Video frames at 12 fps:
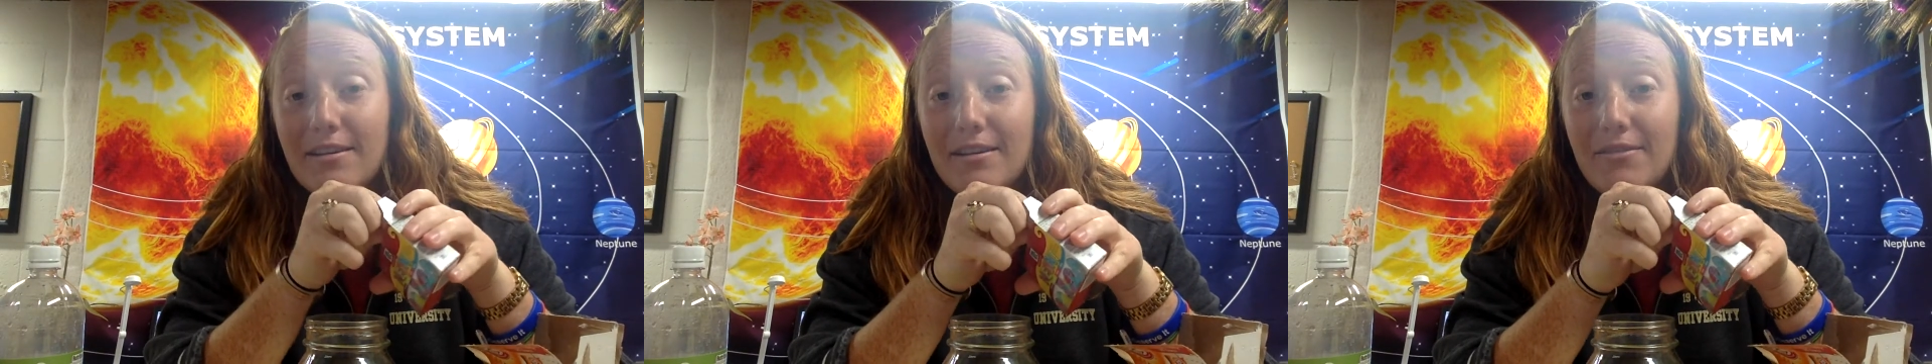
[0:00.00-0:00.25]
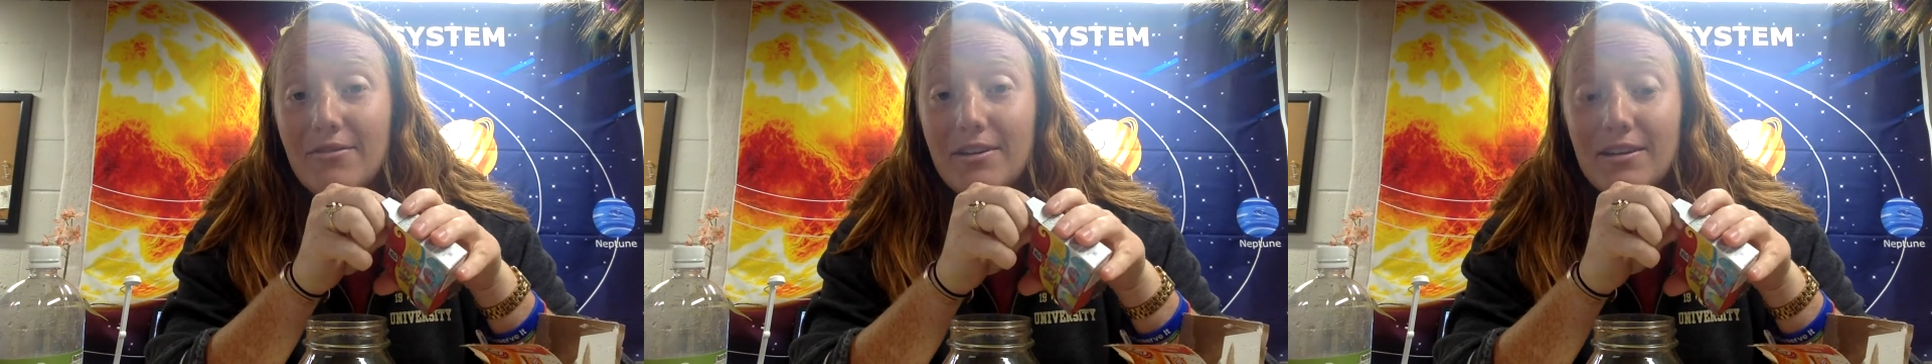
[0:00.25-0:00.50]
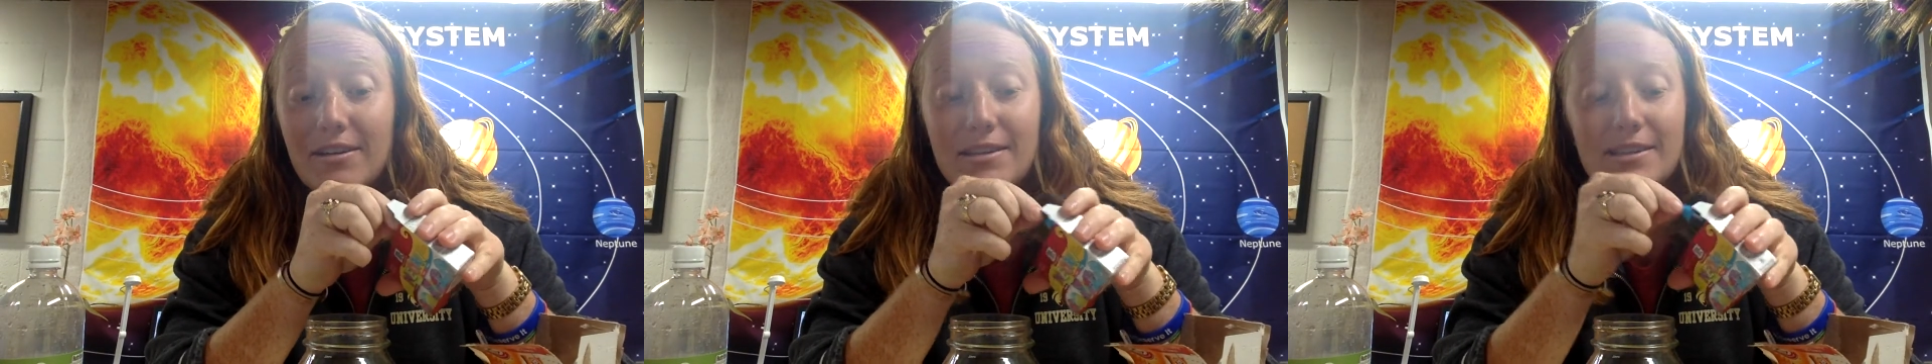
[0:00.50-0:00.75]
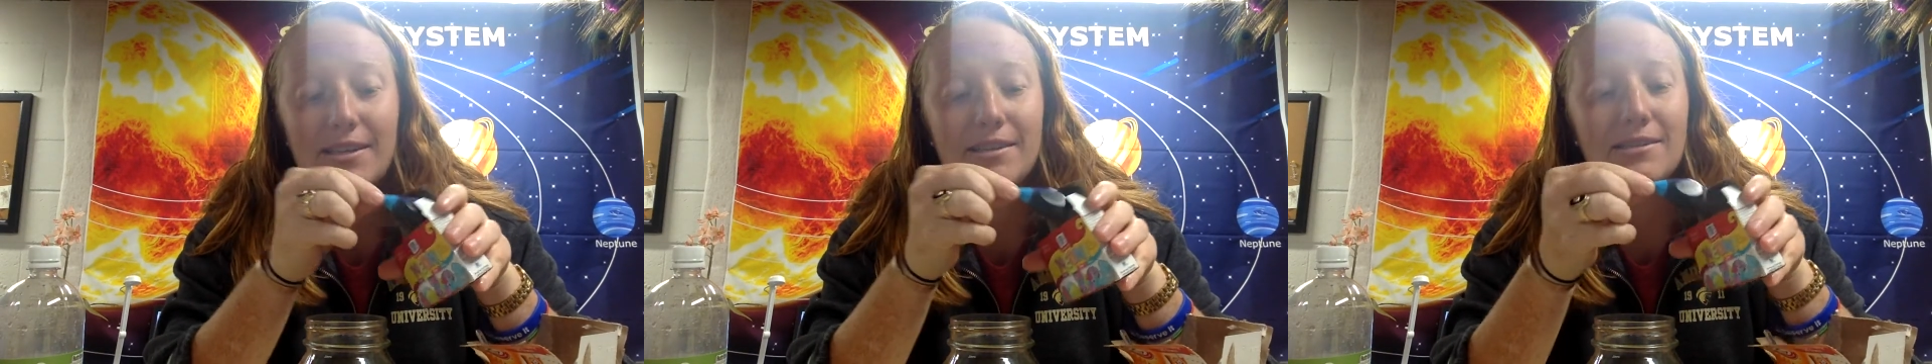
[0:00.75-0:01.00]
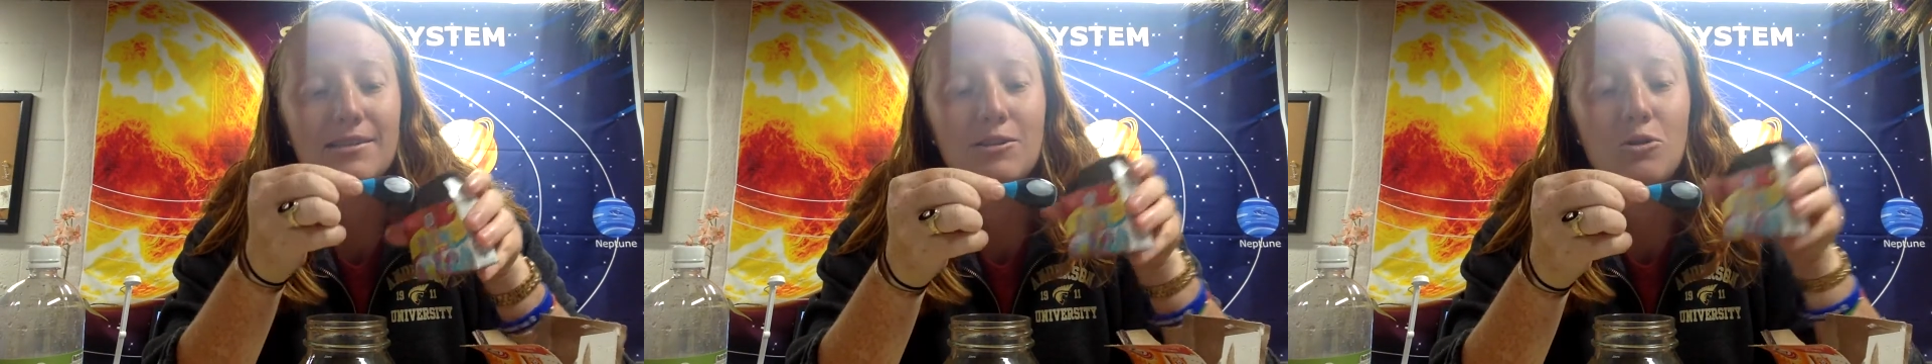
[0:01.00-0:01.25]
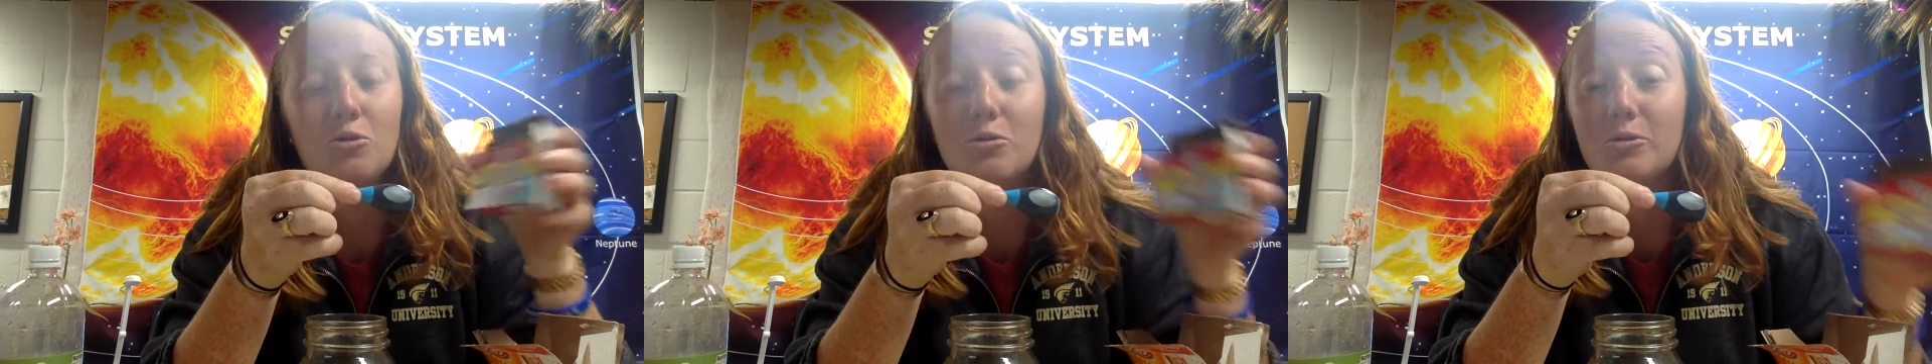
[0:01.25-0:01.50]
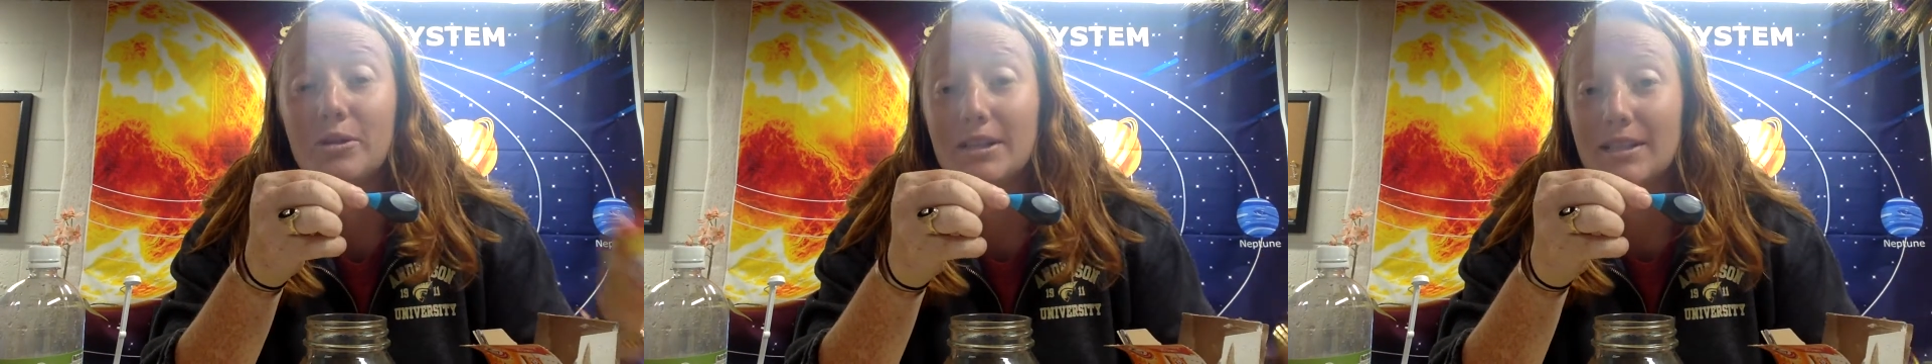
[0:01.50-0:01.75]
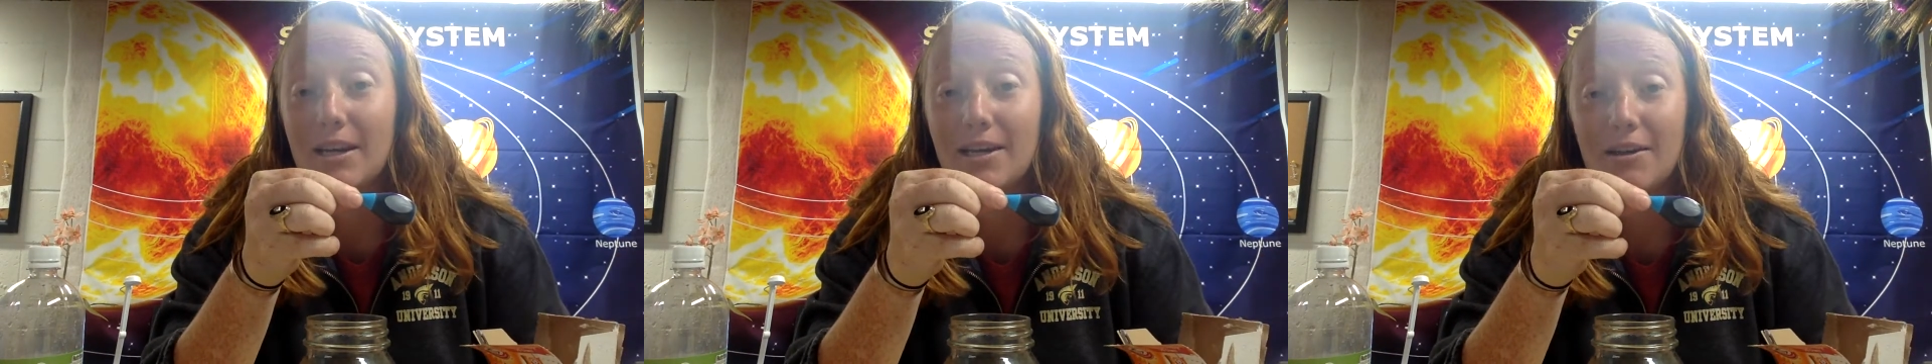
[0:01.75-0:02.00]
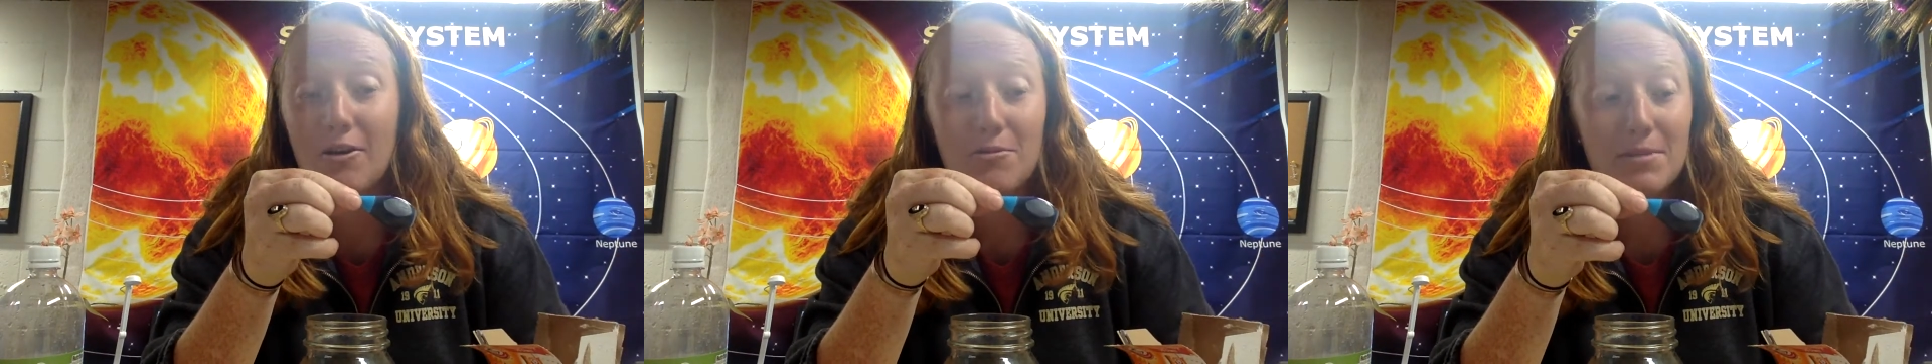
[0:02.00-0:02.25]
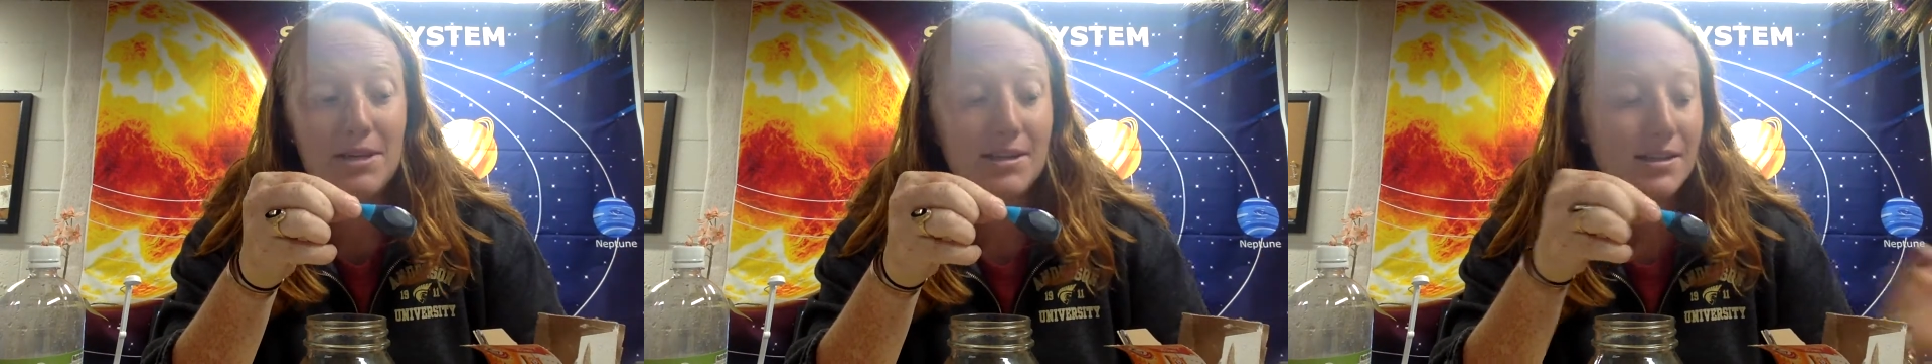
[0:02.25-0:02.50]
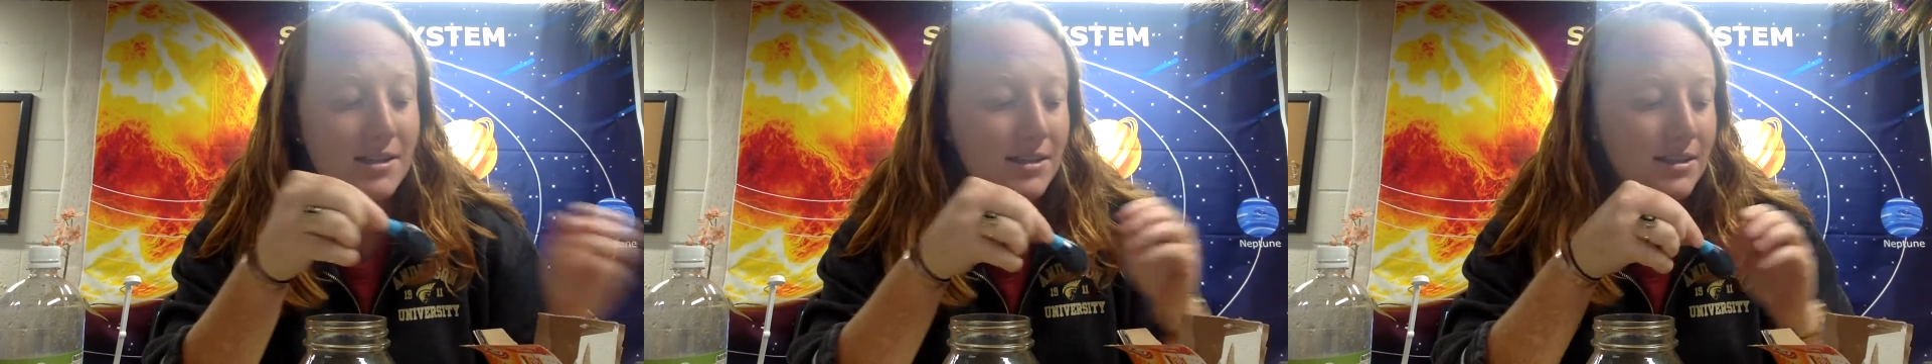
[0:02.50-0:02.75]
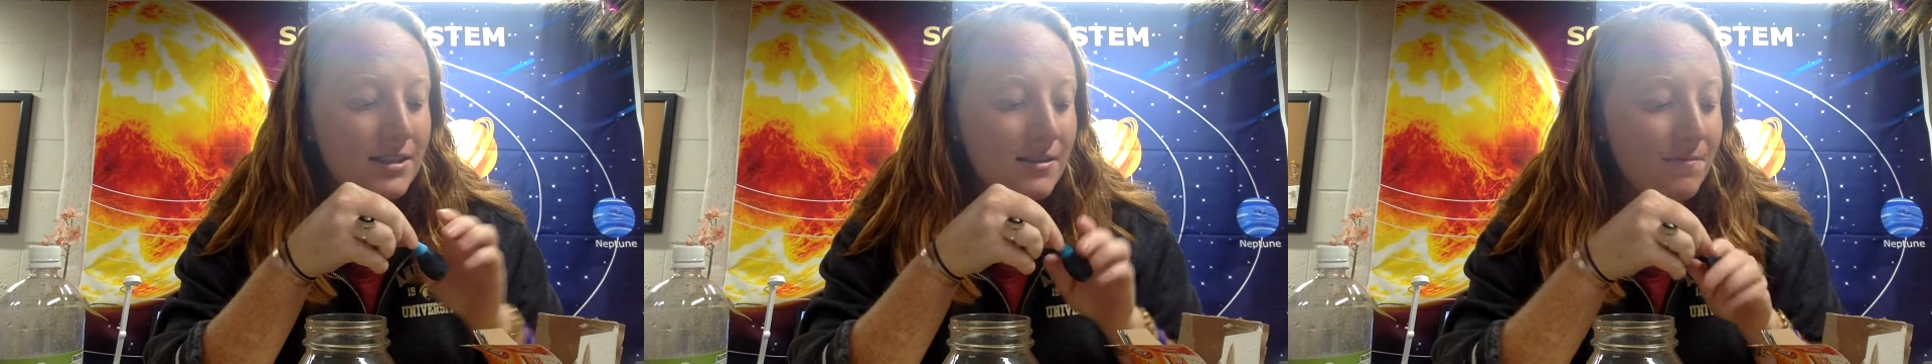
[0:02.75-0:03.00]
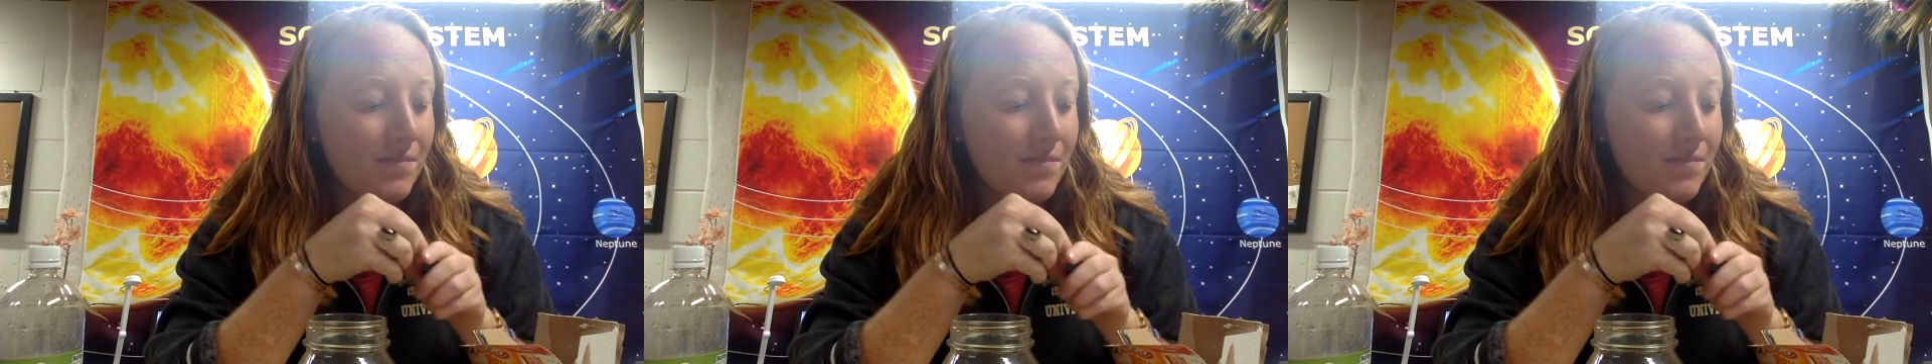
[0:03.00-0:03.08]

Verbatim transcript: if it is as cool as I hope that it is.